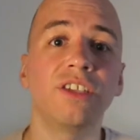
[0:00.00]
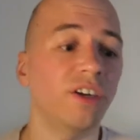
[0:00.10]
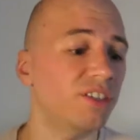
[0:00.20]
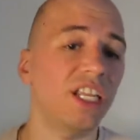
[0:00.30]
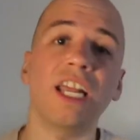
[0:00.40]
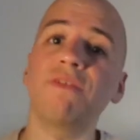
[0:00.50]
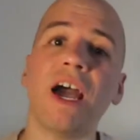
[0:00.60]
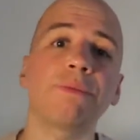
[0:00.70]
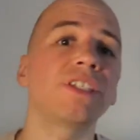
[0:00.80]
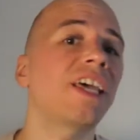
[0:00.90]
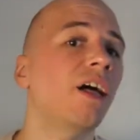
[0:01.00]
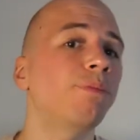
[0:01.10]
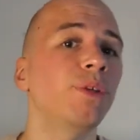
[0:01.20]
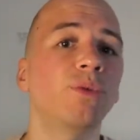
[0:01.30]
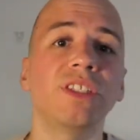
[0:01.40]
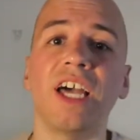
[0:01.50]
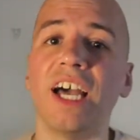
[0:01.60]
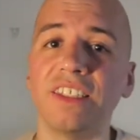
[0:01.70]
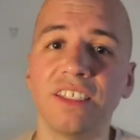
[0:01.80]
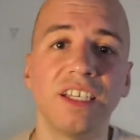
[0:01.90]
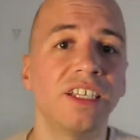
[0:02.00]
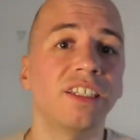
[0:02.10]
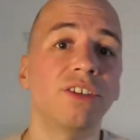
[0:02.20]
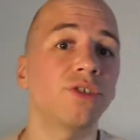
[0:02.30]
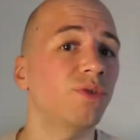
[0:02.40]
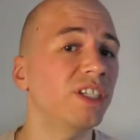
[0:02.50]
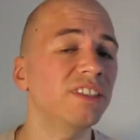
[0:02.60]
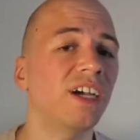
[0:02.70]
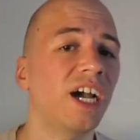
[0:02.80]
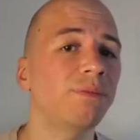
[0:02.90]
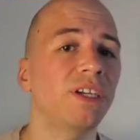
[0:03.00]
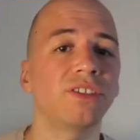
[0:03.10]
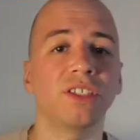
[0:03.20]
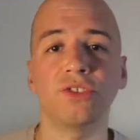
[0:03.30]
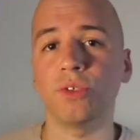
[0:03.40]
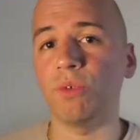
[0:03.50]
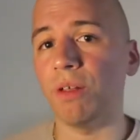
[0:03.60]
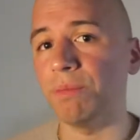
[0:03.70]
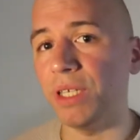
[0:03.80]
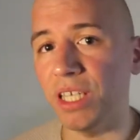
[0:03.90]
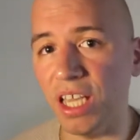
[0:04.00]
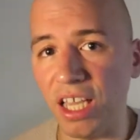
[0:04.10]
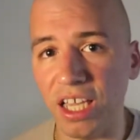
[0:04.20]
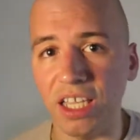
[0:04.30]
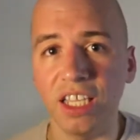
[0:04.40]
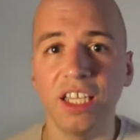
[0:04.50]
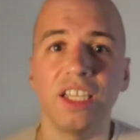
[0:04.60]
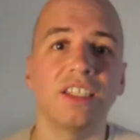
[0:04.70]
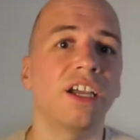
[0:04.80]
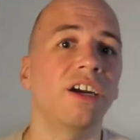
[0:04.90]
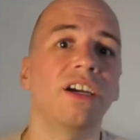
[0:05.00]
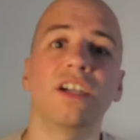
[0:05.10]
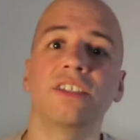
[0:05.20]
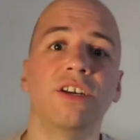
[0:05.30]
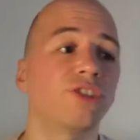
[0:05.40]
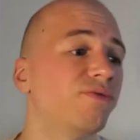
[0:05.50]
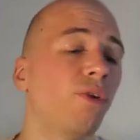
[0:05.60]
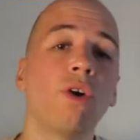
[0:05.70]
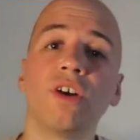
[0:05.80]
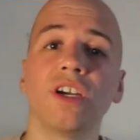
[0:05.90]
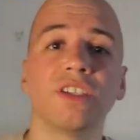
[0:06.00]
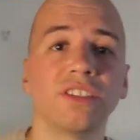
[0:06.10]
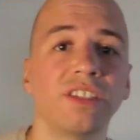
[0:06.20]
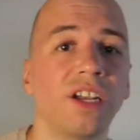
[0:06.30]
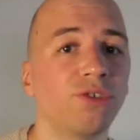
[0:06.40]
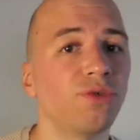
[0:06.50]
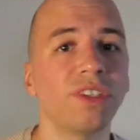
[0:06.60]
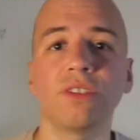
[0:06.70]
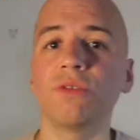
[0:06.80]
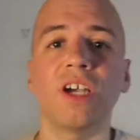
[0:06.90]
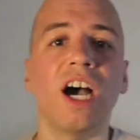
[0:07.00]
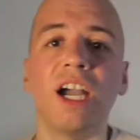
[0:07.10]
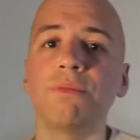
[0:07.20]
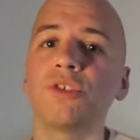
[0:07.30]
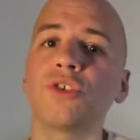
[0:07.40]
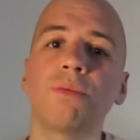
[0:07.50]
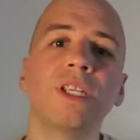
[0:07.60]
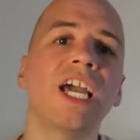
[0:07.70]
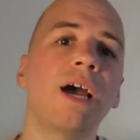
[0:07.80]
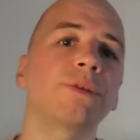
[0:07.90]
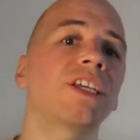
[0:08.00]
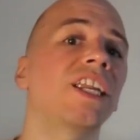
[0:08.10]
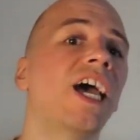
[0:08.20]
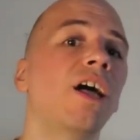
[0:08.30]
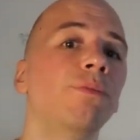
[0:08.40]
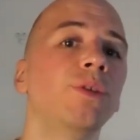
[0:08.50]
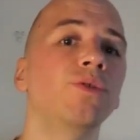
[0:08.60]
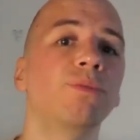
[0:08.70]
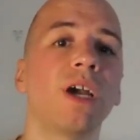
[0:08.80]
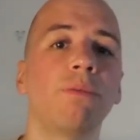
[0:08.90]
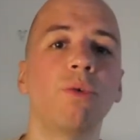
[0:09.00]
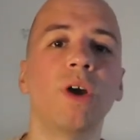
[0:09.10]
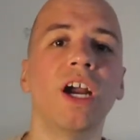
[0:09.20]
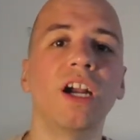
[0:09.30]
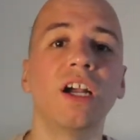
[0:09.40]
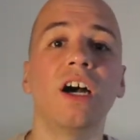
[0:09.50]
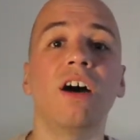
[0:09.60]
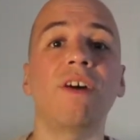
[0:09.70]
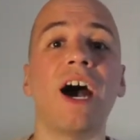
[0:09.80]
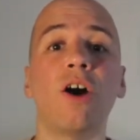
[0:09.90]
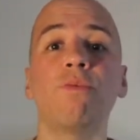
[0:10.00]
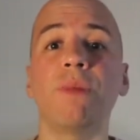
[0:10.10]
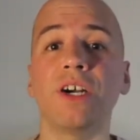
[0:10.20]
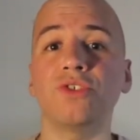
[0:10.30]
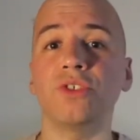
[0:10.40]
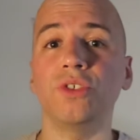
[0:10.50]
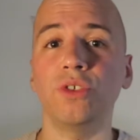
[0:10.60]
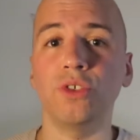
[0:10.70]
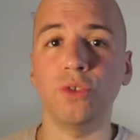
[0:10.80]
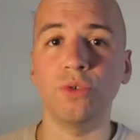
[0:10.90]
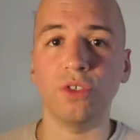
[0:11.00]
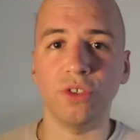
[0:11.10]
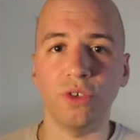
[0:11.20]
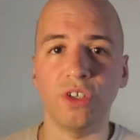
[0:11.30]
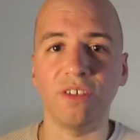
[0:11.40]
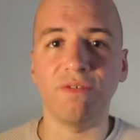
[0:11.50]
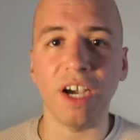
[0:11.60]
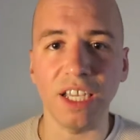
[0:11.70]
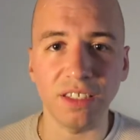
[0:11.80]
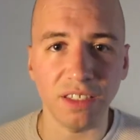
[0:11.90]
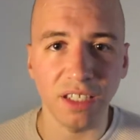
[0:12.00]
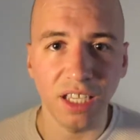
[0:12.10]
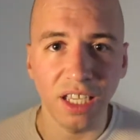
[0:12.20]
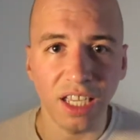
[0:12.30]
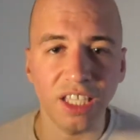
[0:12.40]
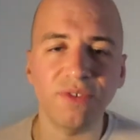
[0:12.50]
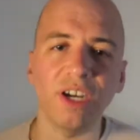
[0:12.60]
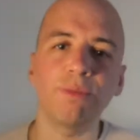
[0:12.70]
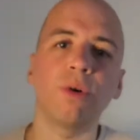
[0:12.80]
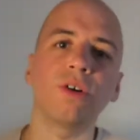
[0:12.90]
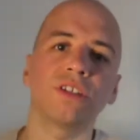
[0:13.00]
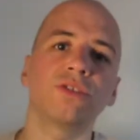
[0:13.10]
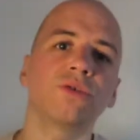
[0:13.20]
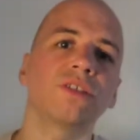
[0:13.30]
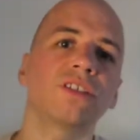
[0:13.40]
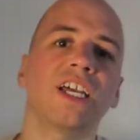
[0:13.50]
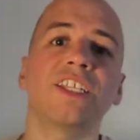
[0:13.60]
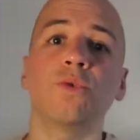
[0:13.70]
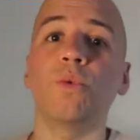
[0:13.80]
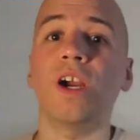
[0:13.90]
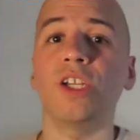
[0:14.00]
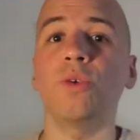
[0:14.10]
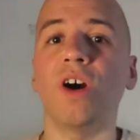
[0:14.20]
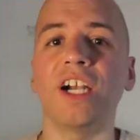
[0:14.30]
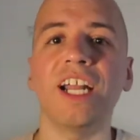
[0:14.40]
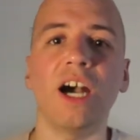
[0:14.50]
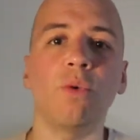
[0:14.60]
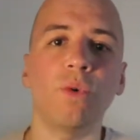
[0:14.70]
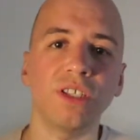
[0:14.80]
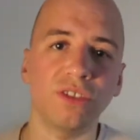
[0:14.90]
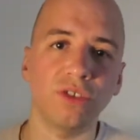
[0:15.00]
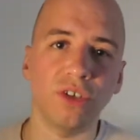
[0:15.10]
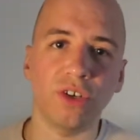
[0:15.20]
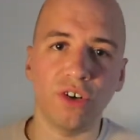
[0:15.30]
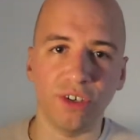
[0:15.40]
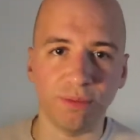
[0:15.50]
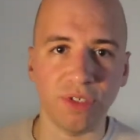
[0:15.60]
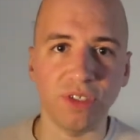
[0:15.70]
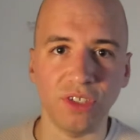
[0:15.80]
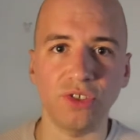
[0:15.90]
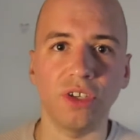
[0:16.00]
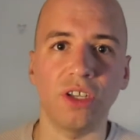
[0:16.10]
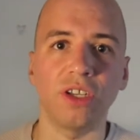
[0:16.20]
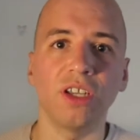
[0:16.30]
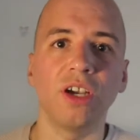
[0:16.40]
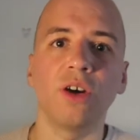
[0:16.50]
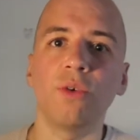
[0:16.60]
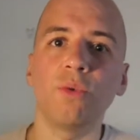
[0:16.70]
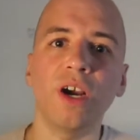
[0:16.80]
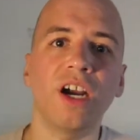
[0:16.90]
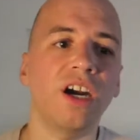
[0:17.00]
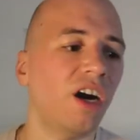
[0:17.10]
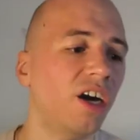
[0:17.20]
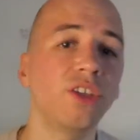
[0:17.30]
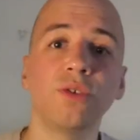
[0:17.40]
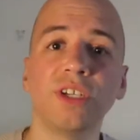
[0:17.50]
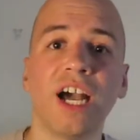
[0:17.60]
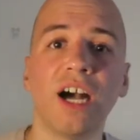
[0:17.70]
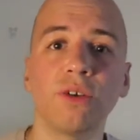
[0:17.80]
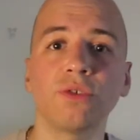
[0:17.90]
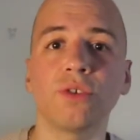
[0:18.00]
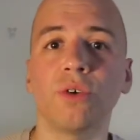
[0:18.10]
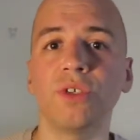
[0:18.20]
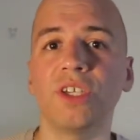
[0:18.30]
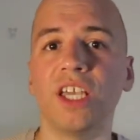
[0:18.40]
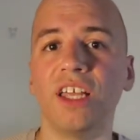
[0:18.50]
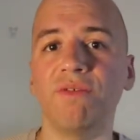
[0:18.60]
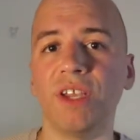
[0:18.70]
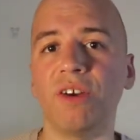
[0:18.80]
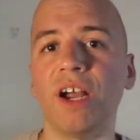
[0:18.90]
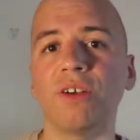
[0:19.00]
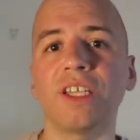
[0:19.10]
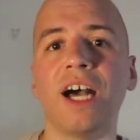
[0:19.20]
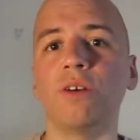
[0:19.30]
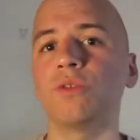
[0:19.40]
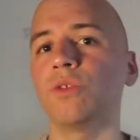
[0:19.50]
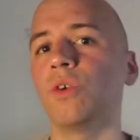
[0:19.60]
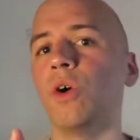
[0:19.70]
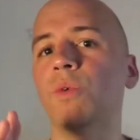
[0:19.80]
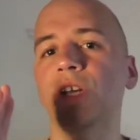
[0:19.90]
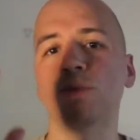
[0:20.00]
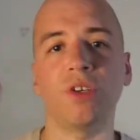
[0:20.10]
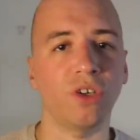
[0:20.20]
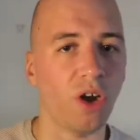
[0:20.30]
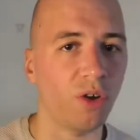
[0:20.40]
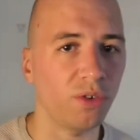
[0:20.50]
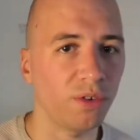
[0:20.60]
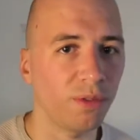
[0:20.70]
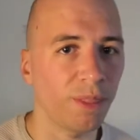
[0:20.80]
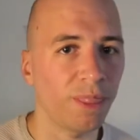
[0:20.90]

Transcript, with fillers: There's a lot of apps that help you with that. There's screen time, there's digital well-being, there, are, there's Forest, there's Rescue Time, there's so many apps that can help you to become aware of how much you use your device. It's very important to understand where you are now. What's your current position? Where are you now so you can figure out how to go where you want to go?